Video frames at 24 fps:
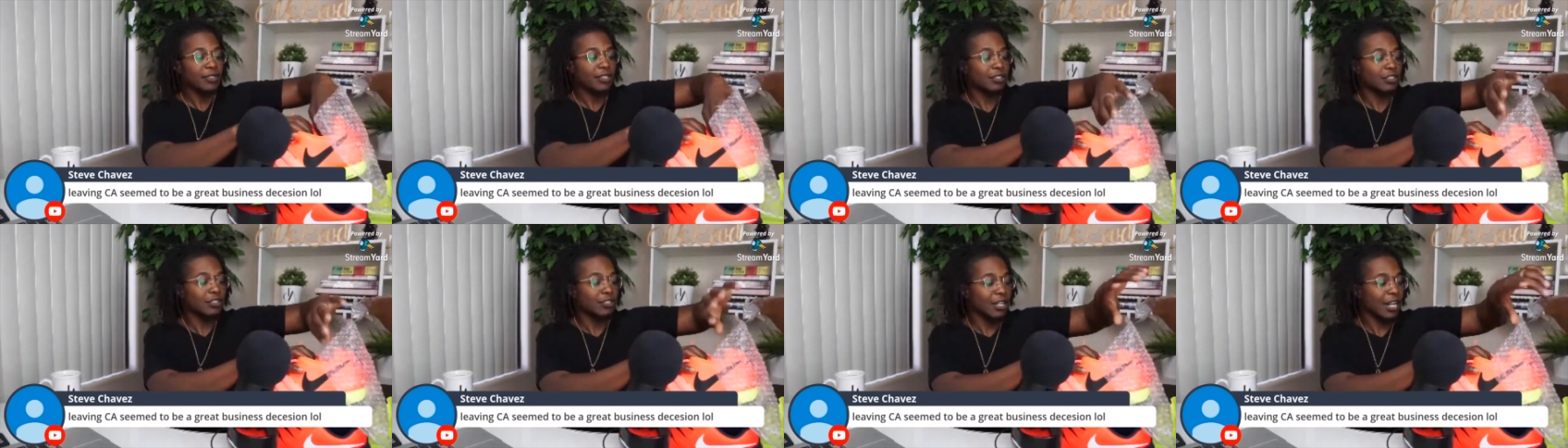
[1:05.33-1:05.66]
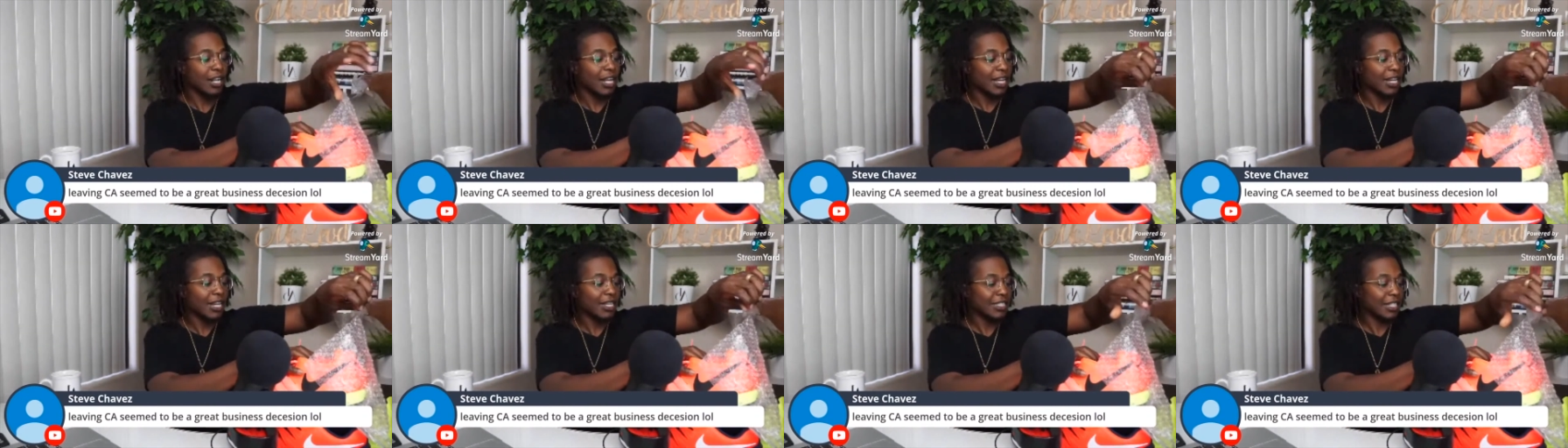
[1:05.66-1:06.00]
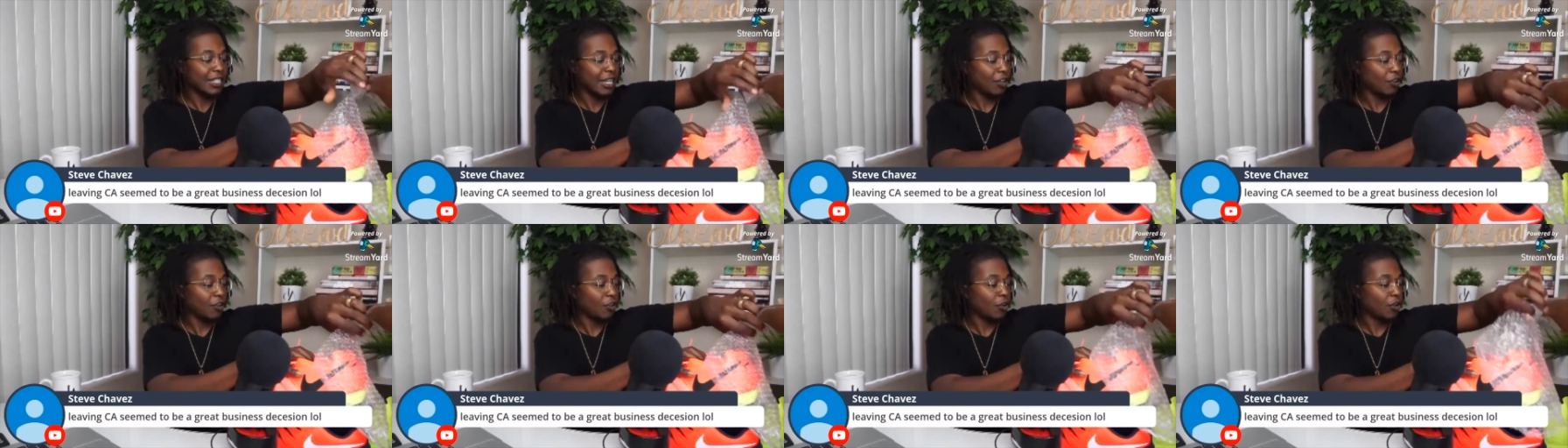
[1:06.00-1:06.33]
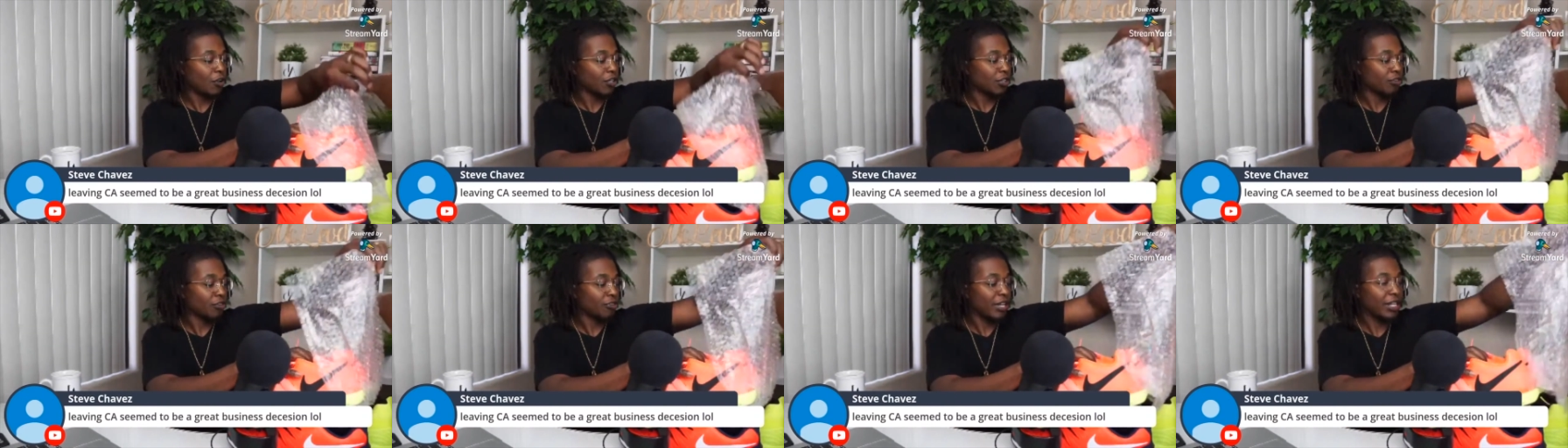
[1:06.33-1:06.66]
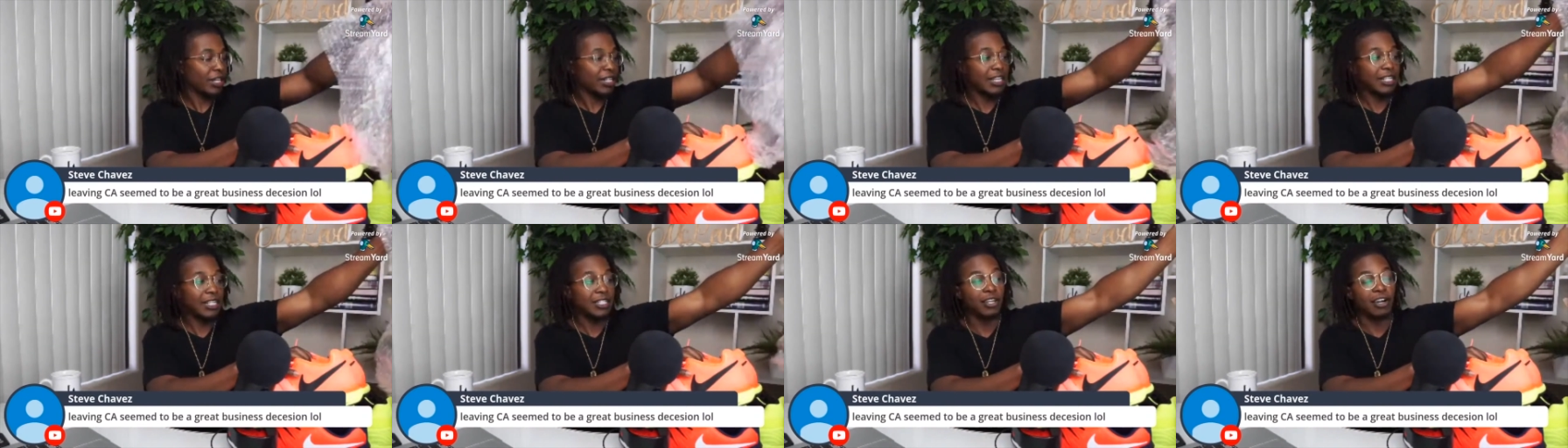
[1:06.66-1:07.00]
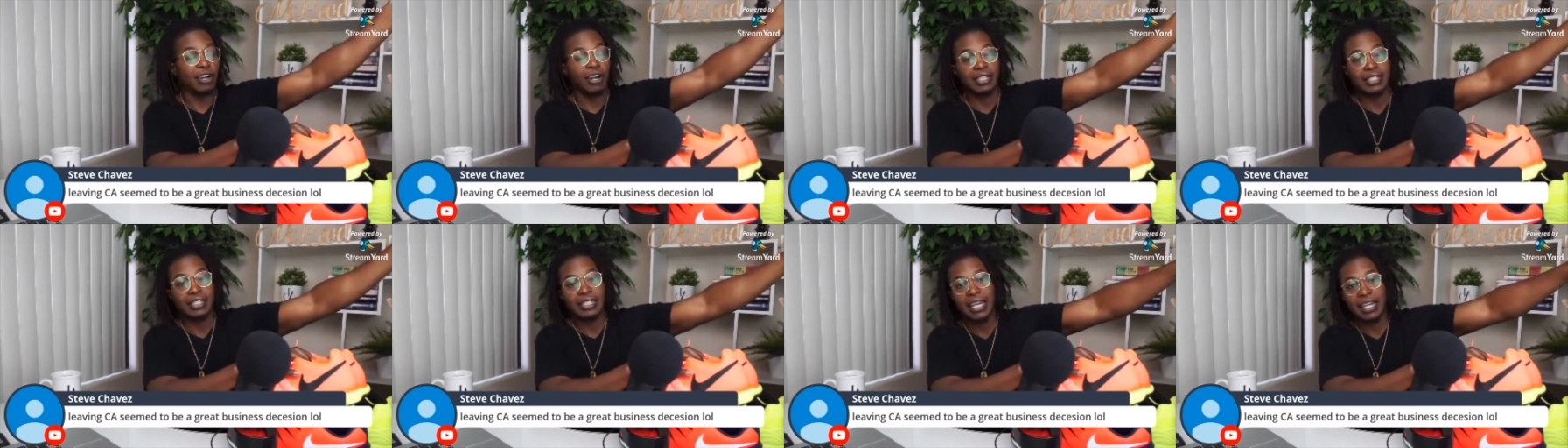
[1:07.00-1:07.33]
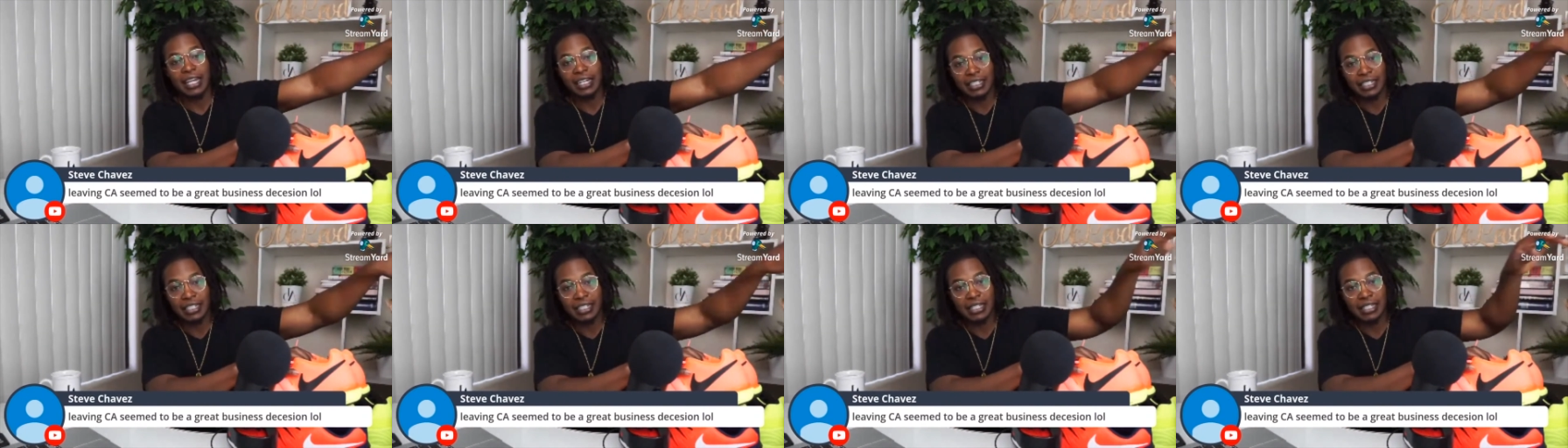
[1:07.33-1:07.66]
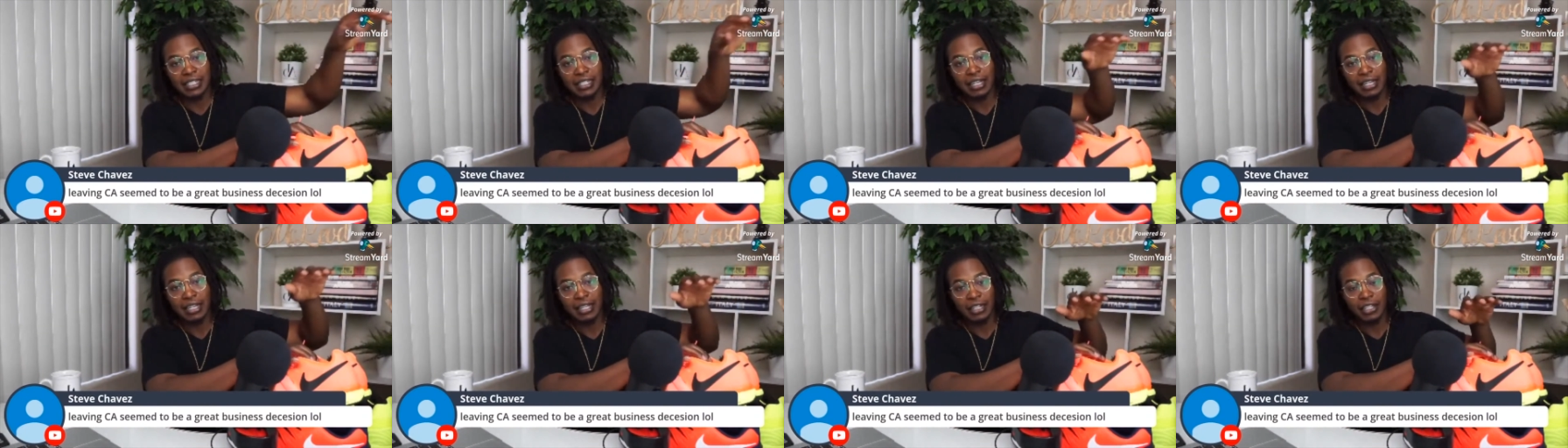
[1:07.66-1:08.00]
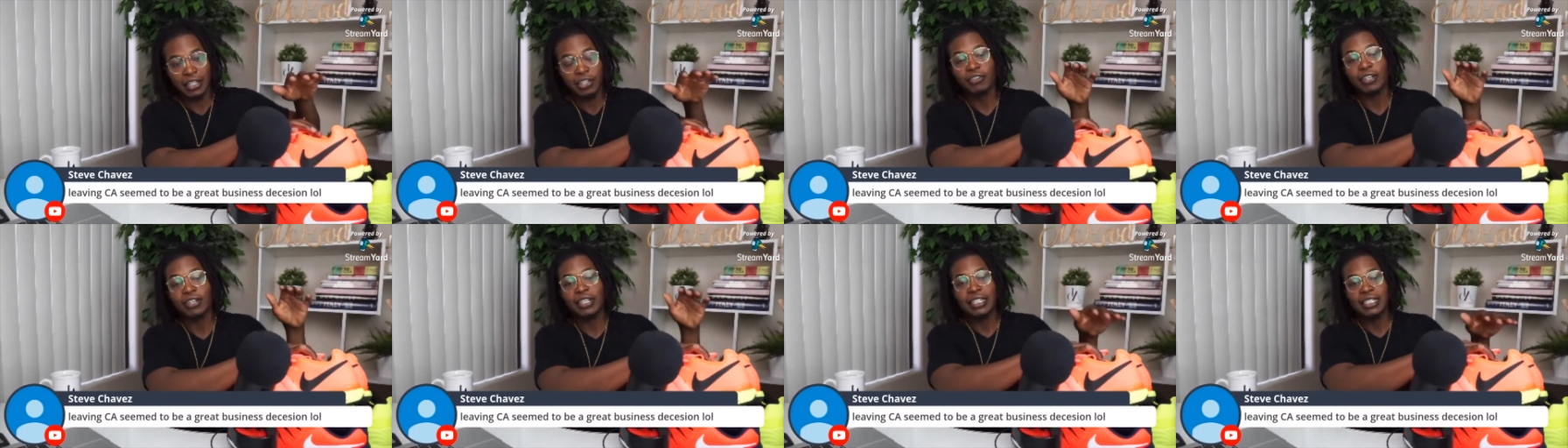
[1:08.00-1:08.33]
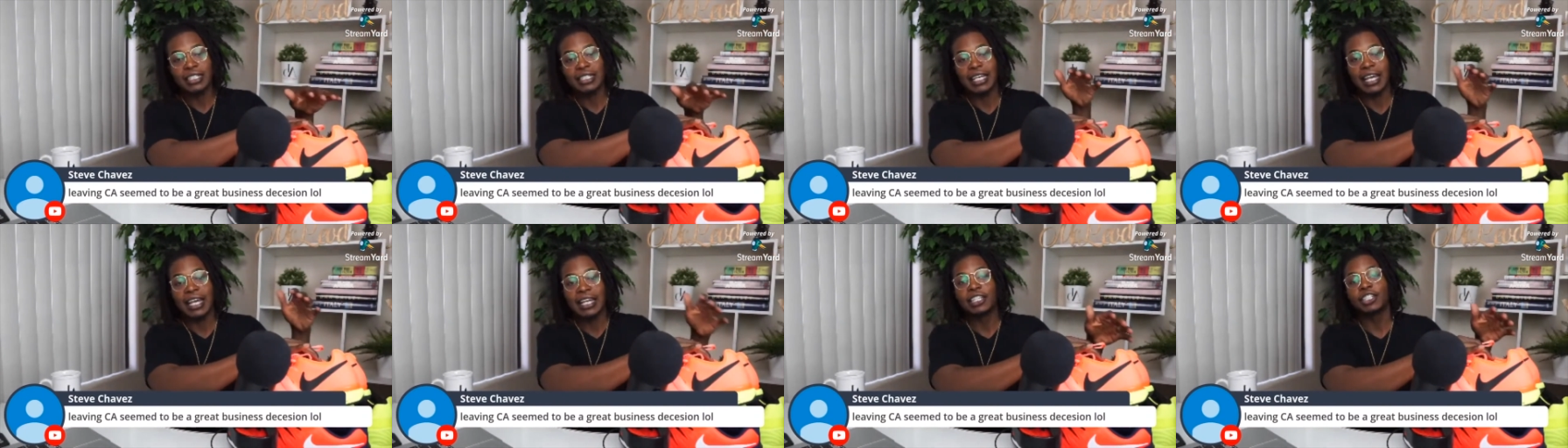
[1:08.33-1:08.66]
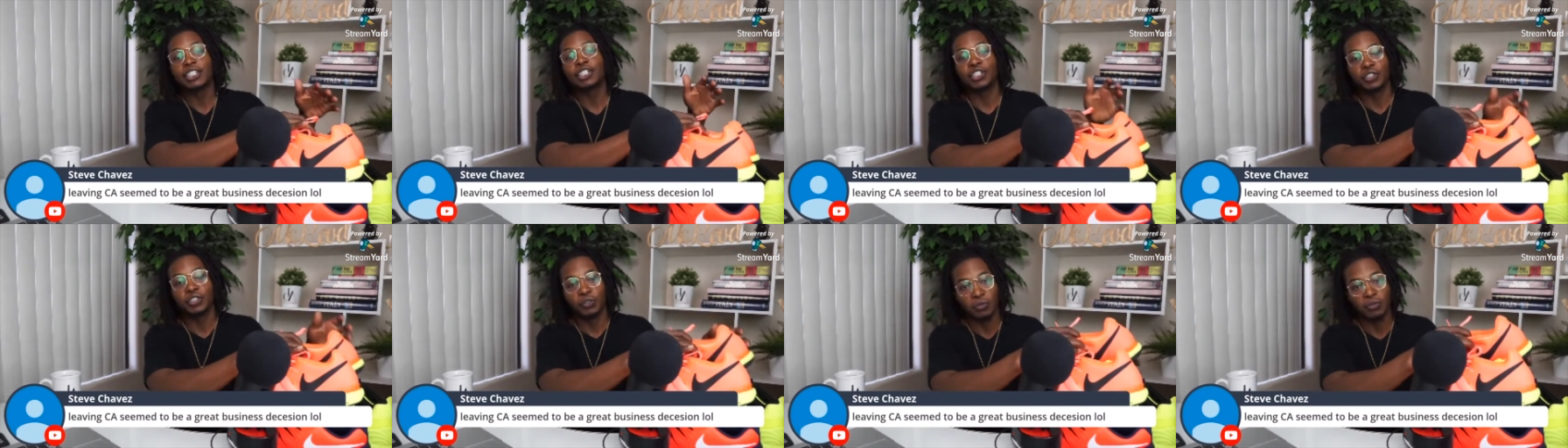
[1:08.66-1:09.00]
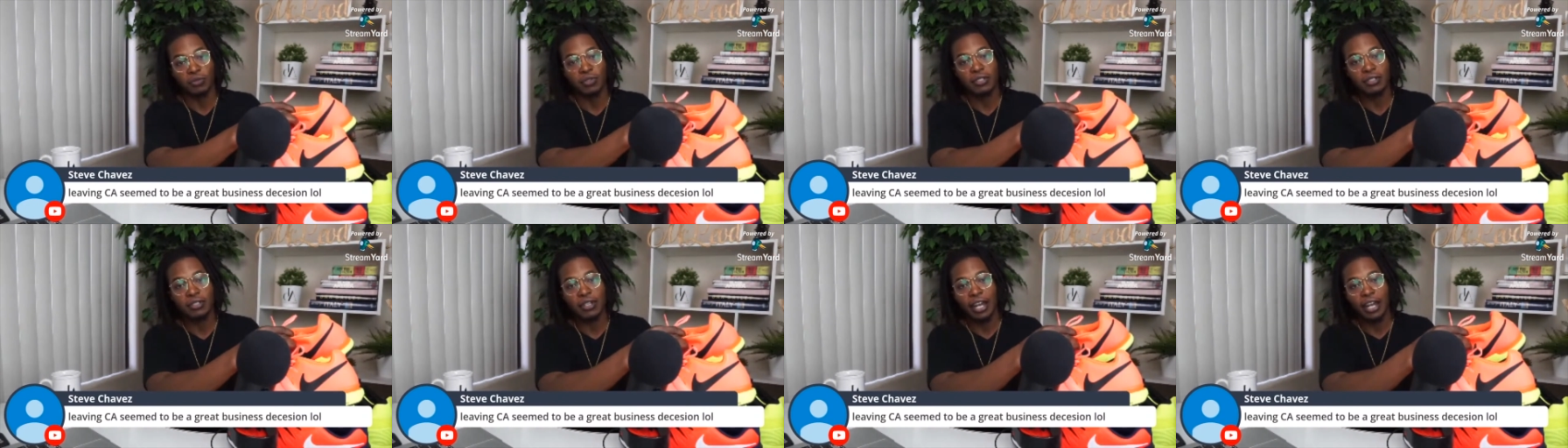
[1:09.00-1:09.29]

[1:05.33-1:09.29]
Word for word: So, like I said, all three of these are tennis, literally tennis shoes.